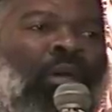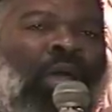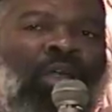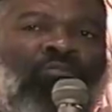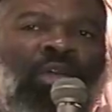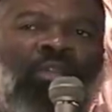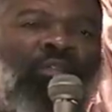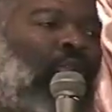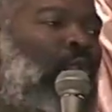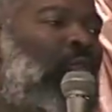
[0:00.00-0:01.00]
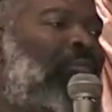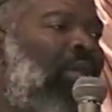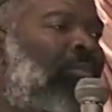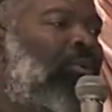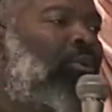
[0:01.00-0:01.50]
I read in the
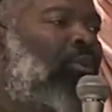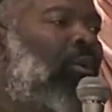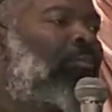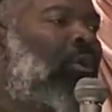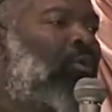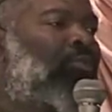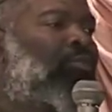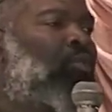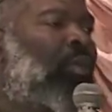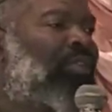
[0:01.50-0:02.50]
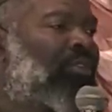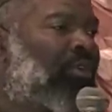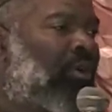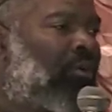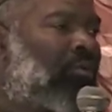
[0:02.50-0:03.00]
newspaper, New York Post, 2 weeks
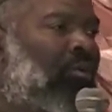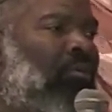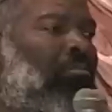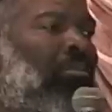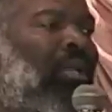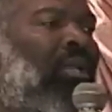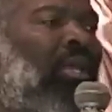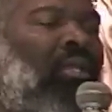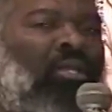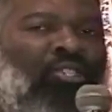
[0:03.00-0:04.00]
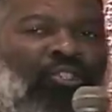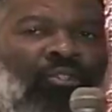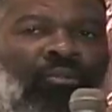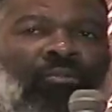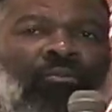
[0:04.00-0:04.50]
ago, Monday
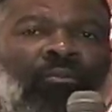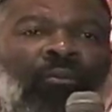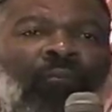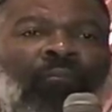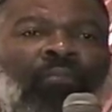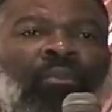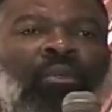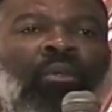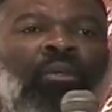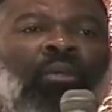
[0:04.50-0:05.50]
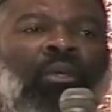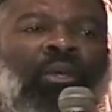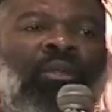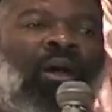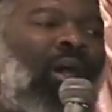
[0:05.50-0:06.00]
edition,
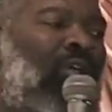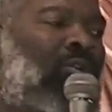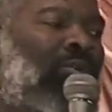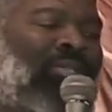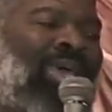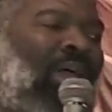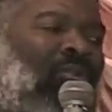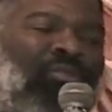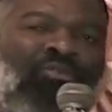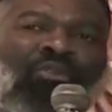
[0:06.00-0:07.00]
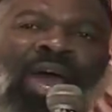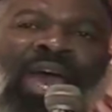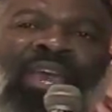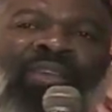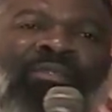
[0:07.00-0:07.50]
an article entitled "The
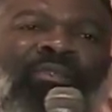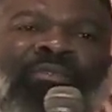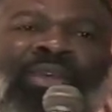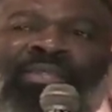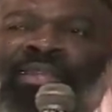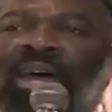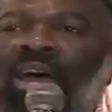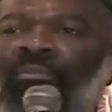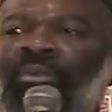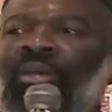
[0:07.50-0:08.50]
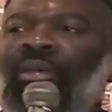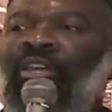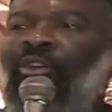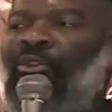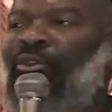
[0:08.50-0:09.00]
Rise of Islam
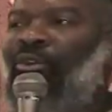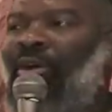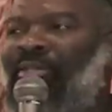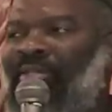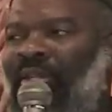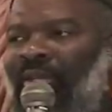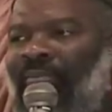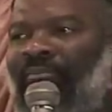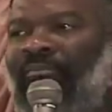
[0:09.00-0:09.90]
in New York City."